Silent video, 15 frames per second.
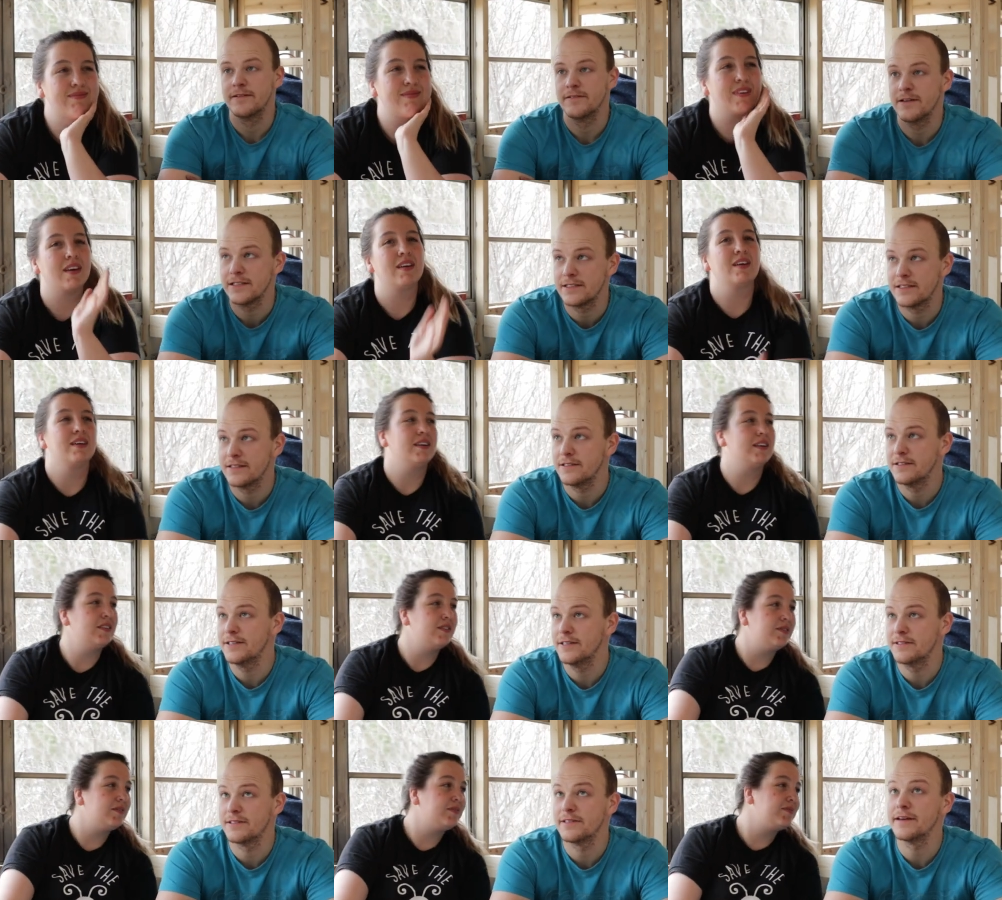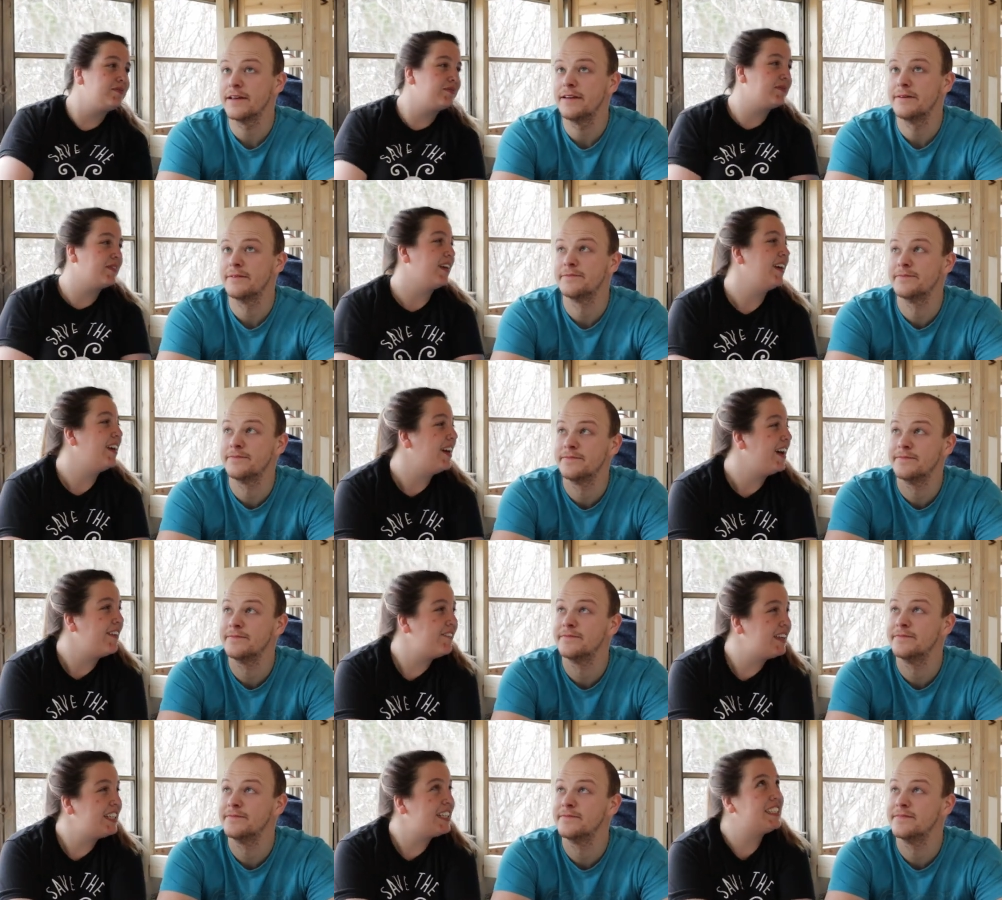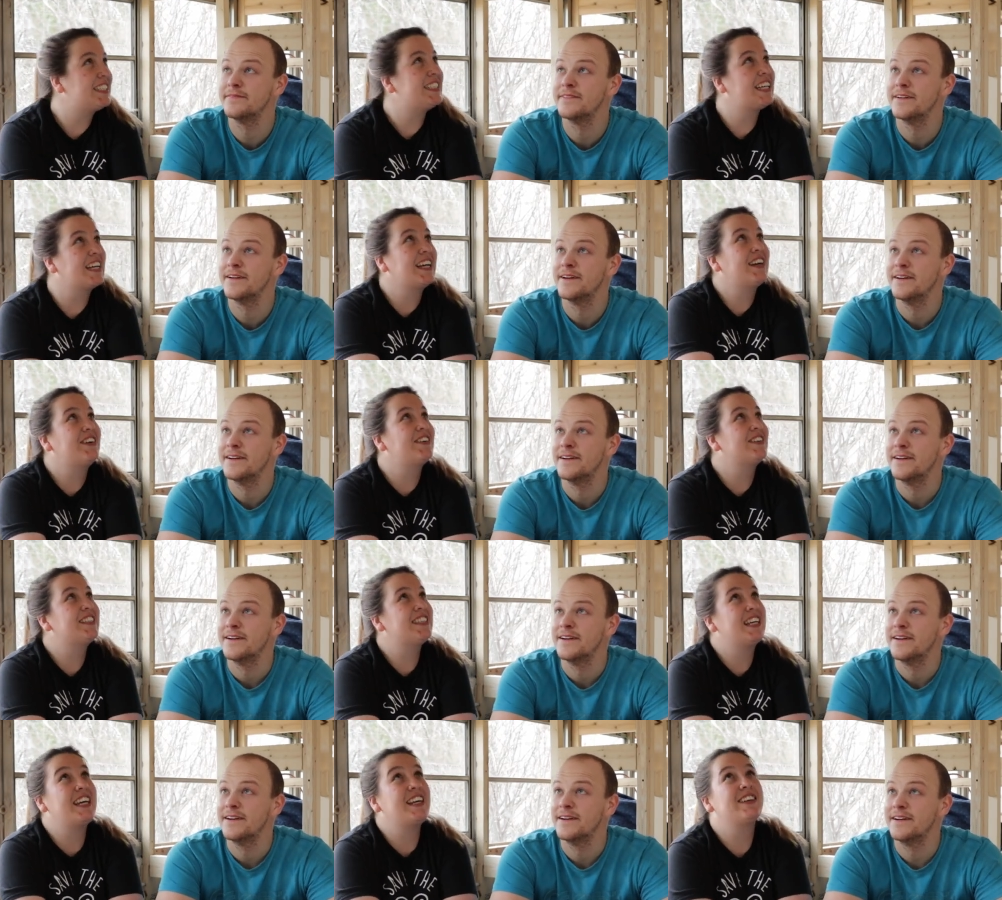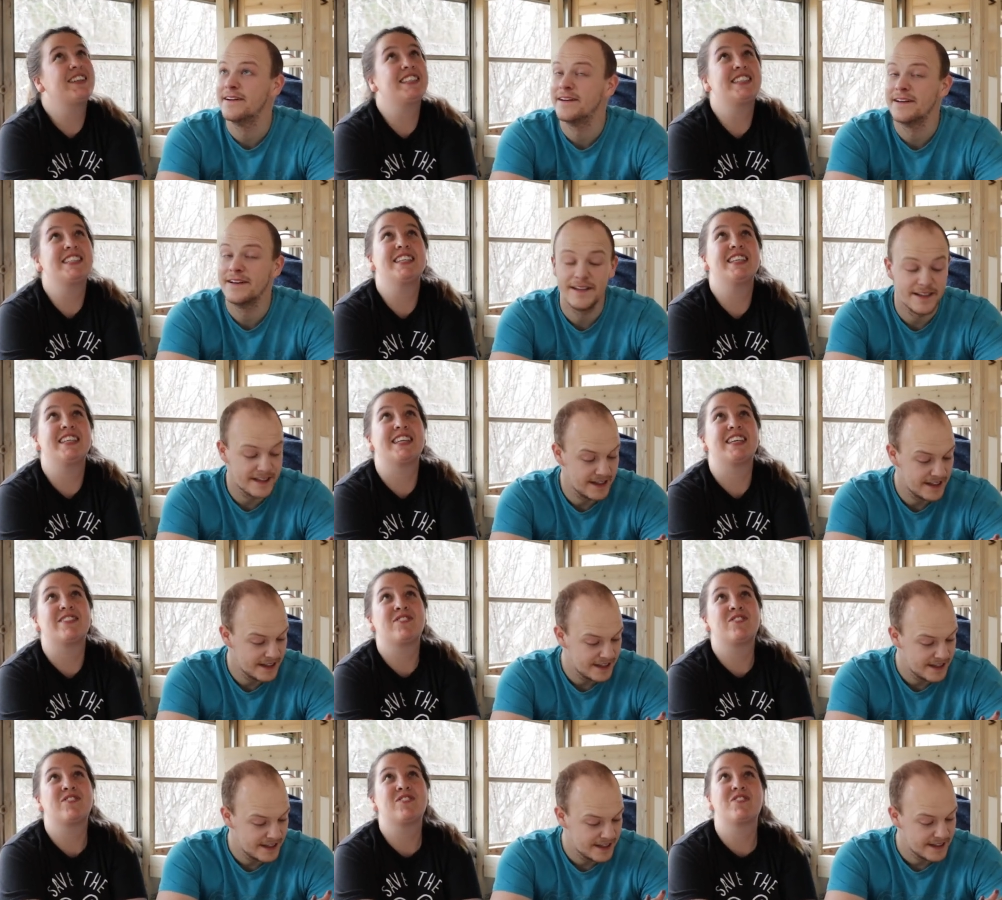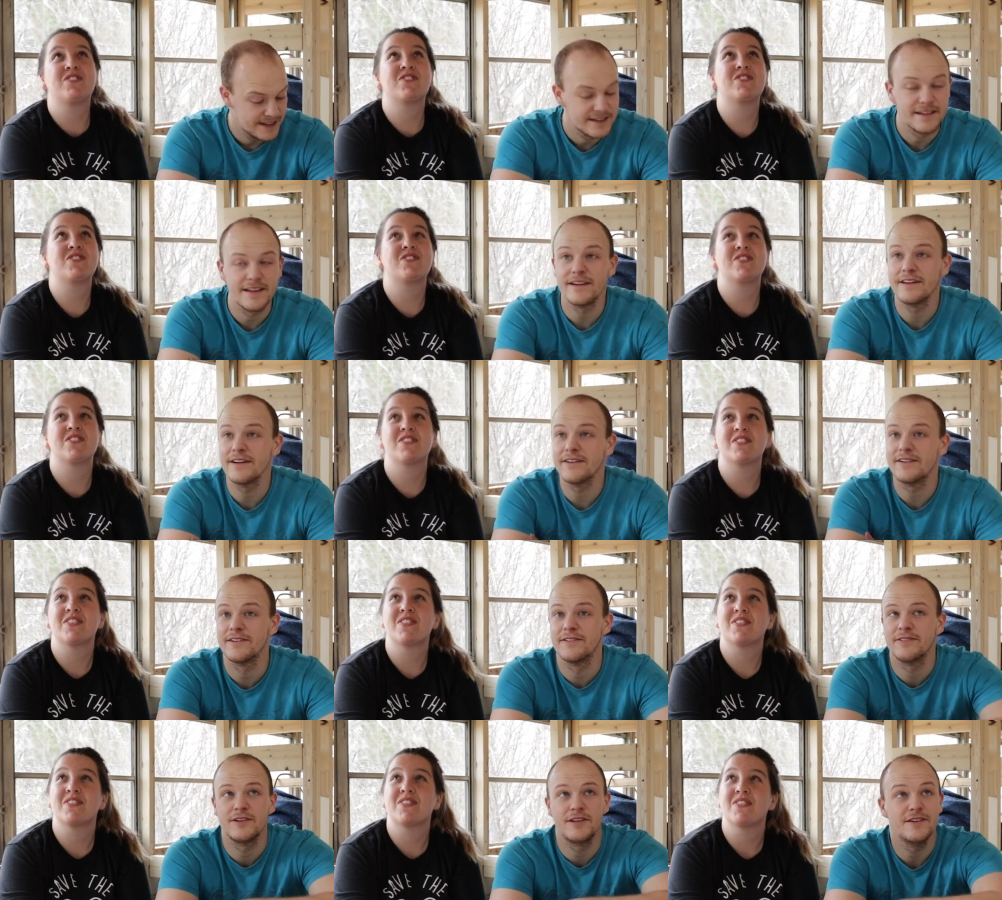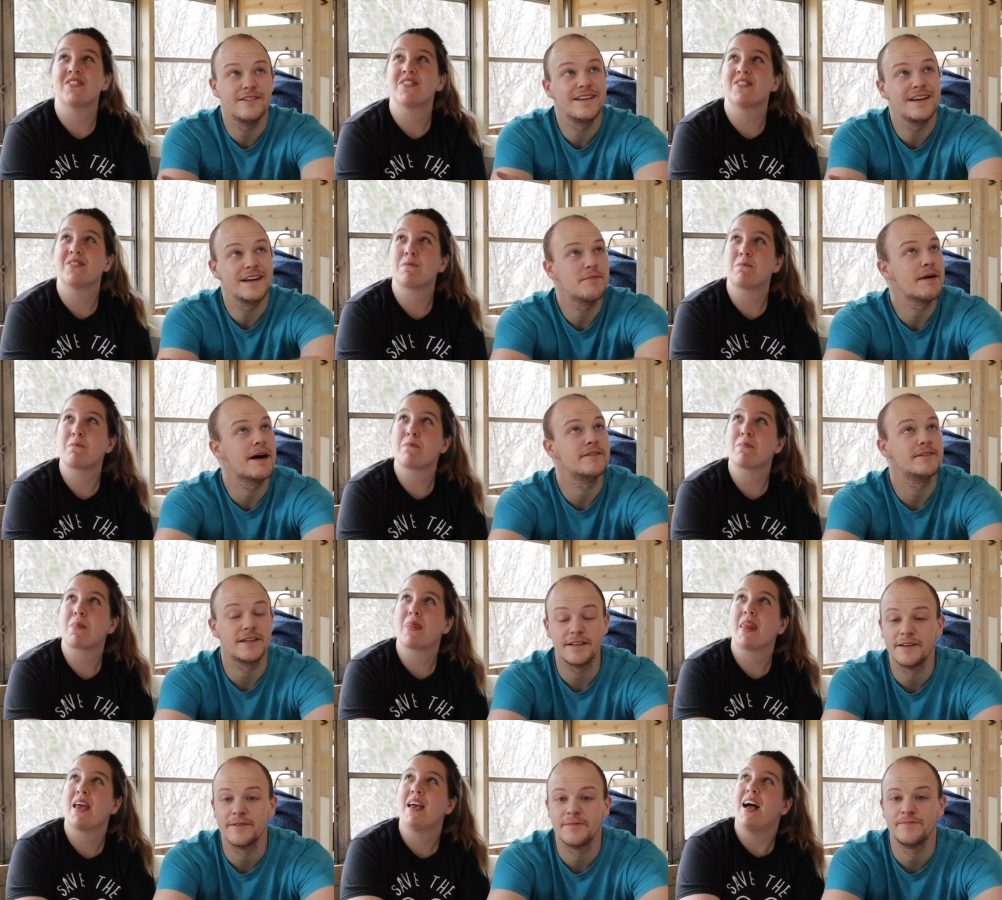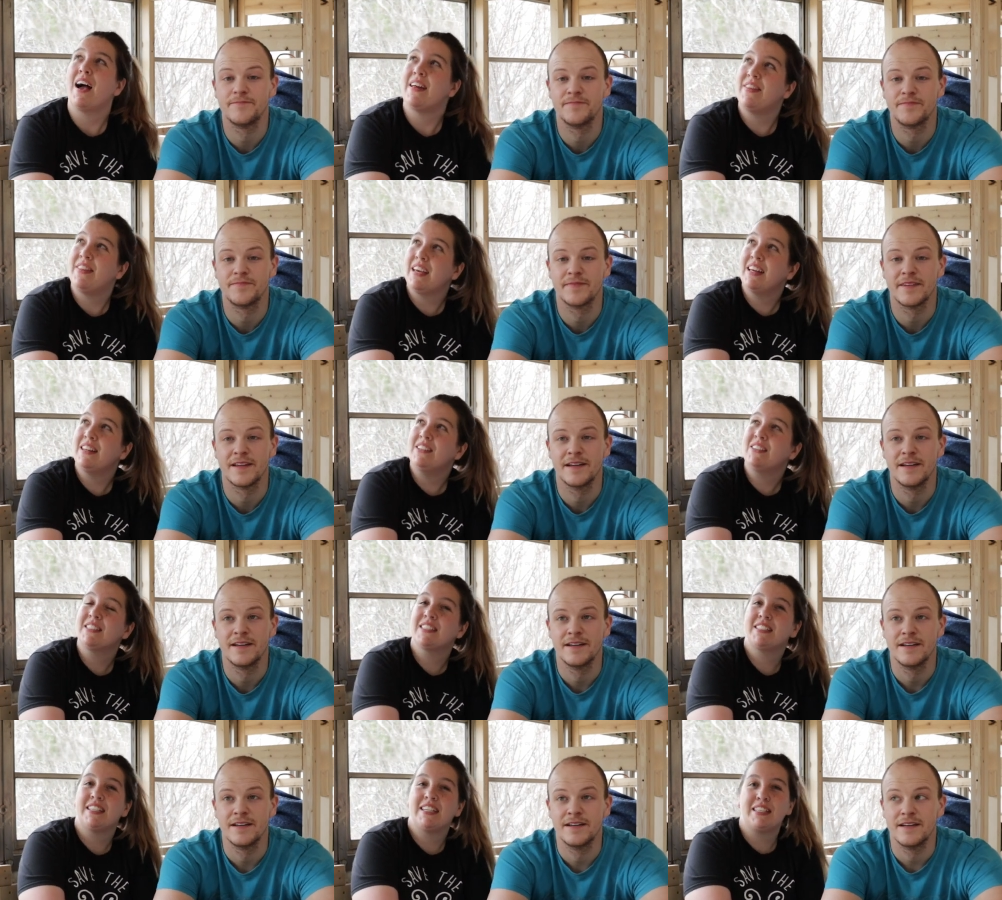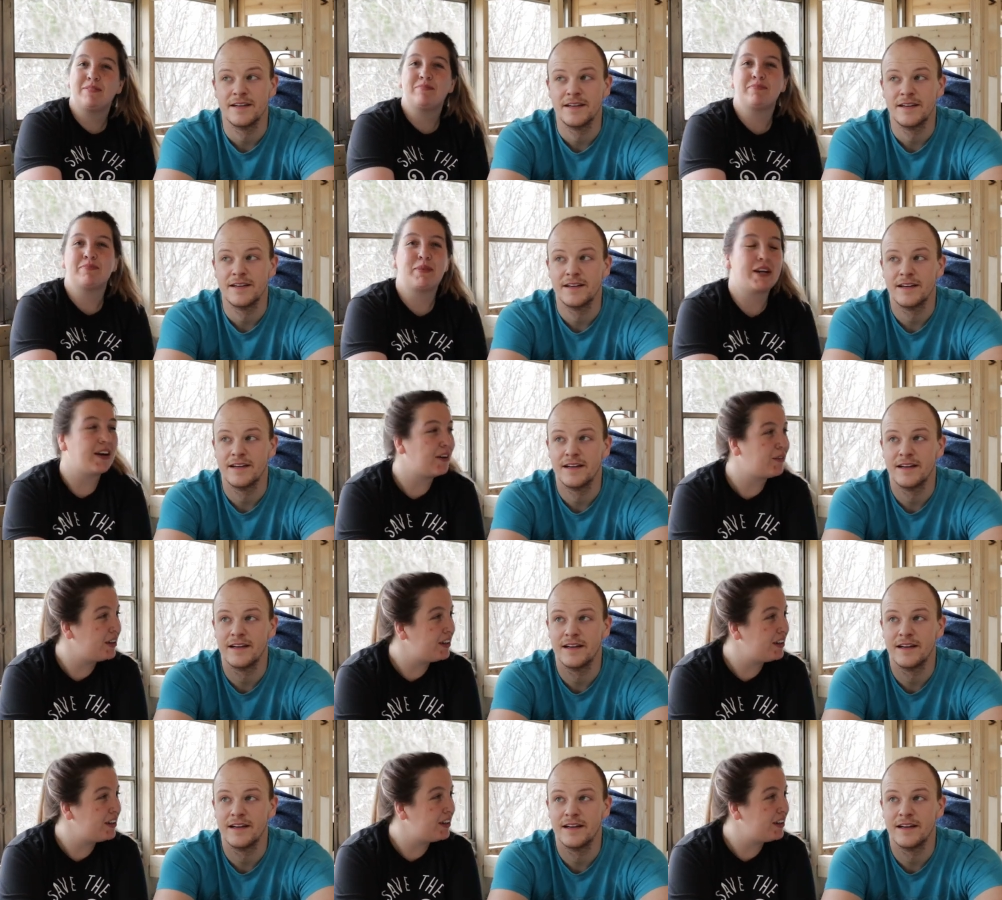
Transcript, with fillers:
Speaker 1: What did you do, Sid?
Speaker 2: I finished the second coat of stain on the ceiling.
Speaker 1: There you go. What do you think about it?
Speaker 2: I think it looks good, but our